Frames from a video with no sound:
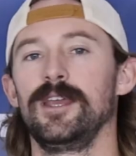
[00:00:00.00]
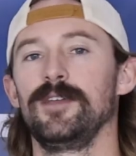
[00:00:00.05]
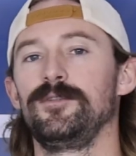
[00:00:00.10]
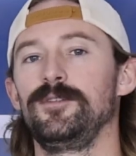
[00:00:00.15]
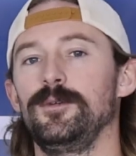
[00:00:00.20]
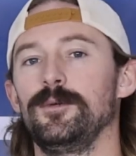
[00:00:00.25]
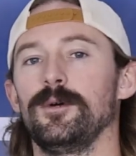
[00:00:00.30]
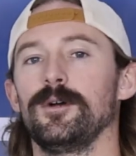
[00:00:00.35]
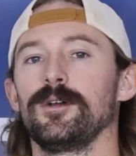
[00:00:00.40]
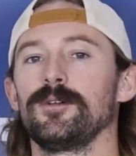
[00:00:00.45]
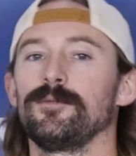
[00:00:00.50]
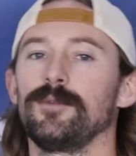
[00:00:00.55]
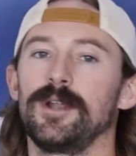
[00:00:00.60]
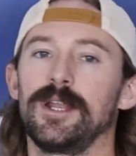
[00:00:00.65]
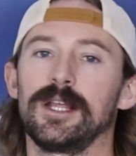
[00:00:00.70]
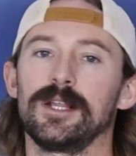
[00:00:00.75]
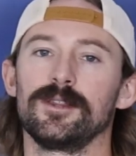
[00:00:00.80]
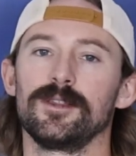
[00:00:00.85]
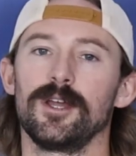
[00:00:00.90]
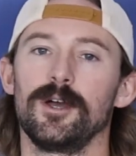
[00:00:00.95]
If you are
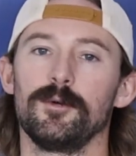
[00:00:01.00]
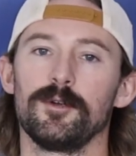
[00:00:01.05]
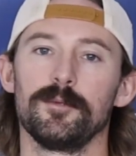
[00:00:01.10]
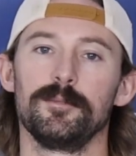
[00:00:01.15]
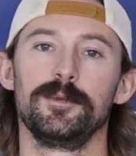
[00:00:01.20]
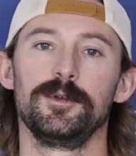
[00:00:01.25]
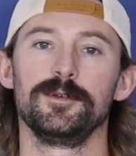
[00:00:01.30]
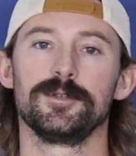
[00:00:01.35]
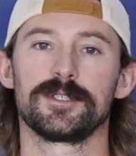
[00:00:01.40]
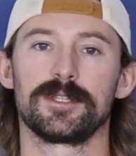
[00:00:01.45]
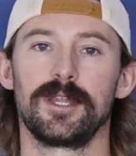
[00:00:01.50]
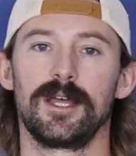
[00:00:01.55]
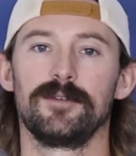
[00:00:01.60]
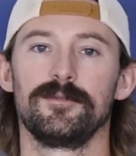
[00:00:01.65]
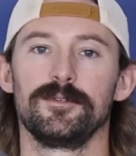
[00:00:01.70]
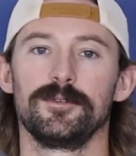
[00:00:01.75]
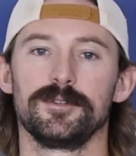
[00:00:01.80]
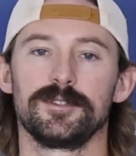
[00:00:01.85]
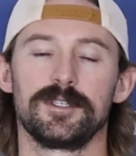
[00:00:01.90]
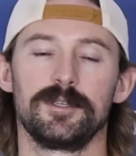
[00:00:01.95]
running lower boost
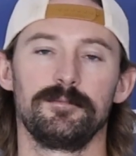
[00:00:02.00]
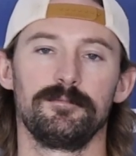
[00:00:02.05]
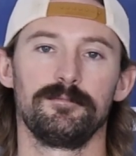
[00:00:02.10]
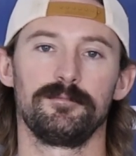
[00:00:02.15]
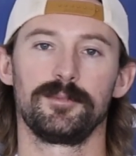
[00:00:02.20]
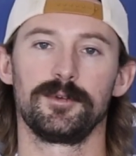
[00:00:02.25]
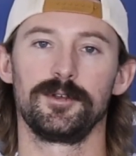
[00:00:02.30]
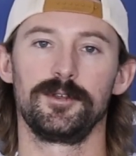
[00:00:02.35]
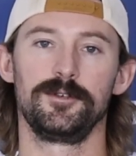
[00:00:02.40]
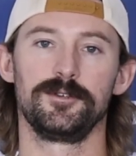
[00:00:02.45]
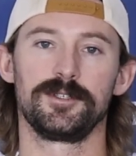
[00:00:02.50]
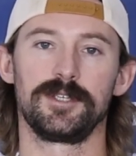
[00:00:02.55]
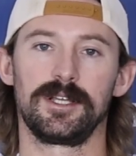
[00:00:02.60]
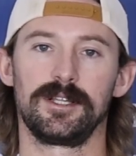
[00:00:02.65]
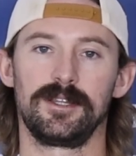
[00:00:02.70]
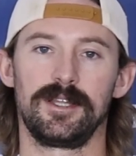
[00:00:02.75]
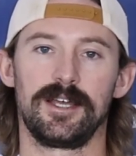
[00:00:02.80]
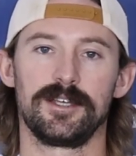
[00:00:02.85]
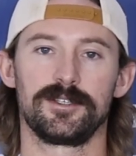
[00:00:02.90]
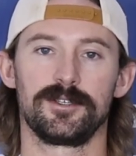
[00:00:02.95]
levels and
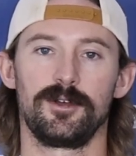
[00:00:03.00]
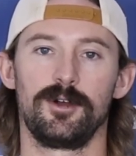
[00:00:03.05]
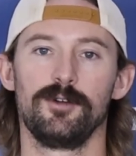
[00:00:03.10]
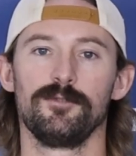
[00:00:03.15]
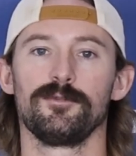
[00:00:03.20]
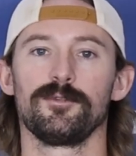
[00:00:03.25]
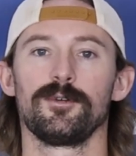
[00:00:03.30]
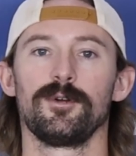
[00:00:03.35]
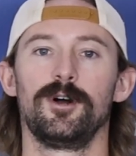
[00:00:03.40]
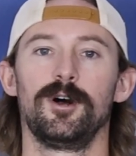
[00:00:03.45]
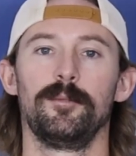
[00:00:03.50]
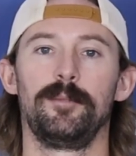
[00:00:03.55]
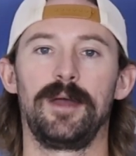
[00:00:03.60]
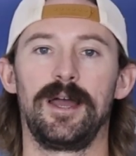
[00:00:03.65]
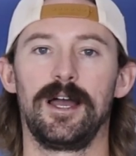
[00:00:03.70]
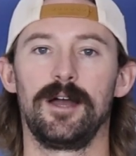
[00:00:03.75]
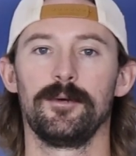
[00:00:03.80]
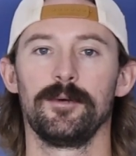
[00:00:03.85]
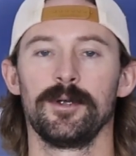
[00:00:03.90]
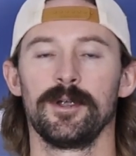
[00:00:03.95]
producing less overall
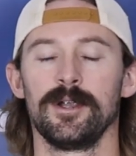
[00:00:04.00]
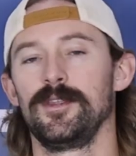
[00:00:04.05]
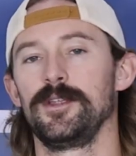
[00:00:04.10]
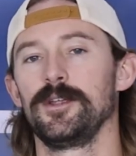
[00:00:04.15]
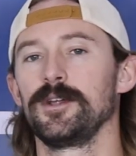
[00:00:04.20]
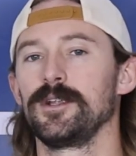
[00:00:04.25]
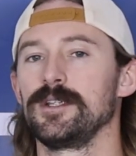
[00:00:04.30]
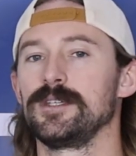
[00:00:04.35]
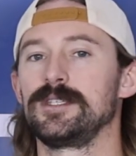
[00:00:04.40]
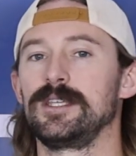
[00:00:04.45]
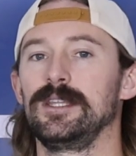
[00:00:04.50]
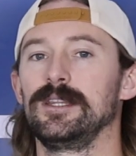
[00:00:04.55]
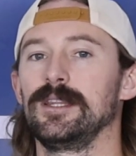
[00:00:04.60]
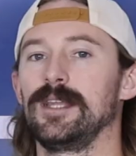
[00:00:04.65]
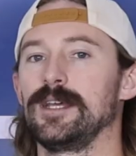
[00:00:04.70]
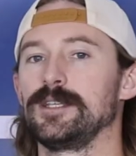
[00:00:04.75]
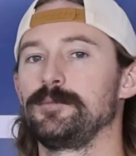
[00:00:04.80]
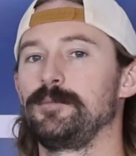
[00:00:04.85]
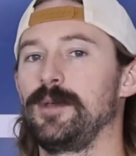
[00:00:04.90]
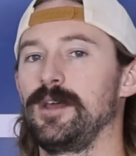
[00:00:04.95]
power, then you're going to see
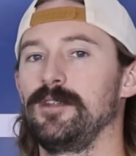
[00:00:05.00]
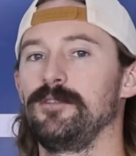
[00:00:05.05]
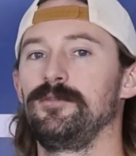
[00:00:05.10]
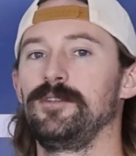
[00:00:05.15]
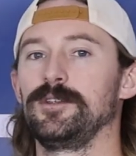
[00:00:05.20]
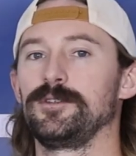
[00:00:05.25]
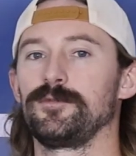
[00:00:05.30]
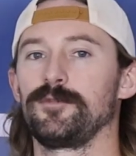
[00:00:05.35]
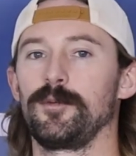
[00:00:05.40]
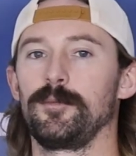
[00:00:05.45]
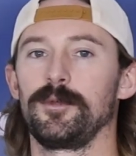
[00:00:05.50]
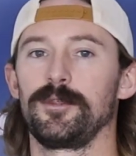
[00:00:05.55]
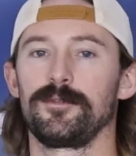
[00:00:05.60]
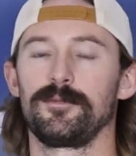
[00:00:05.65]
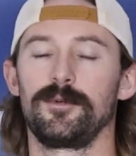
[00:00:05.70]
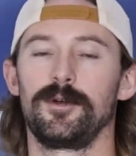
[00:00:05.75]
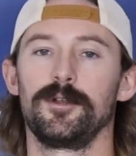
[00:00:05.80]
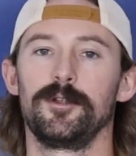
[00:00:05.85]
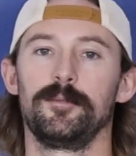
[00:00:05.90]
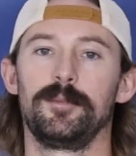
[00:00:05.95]
less benefits from a
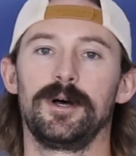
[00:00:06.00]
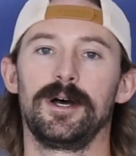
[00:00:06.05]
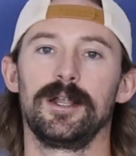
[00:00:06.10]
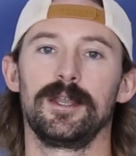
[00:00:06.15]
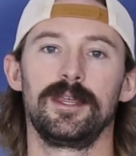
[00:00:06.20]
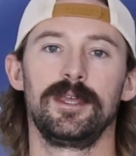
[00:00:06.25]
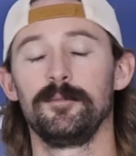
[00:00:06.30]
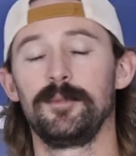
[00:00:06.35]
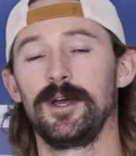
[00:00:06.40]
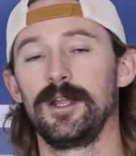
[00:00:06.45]
throttle body.